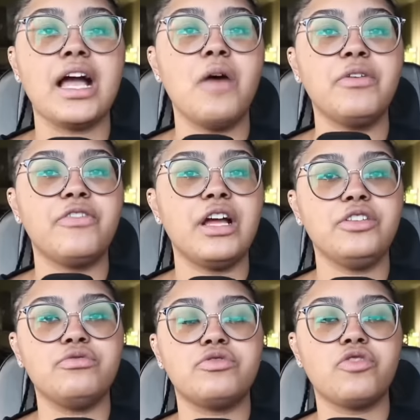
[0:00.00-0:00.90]
I would find
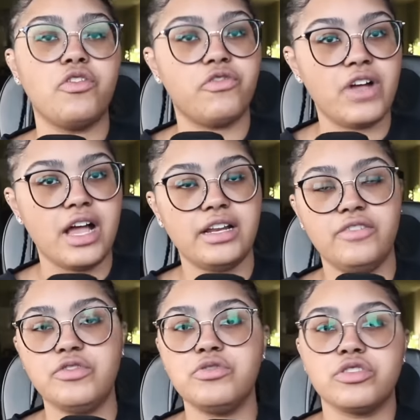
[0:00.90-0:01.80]
you so fine
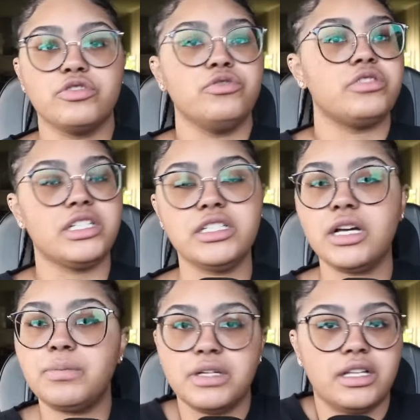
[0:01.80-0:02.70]
if you just loosened
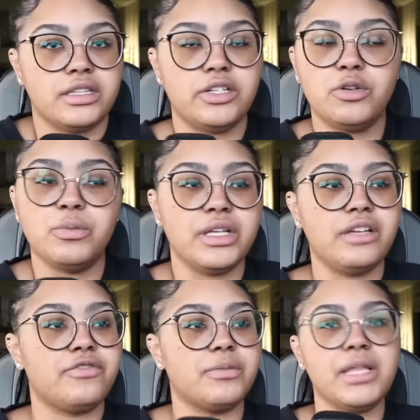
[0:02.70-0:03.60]
up a little bit. From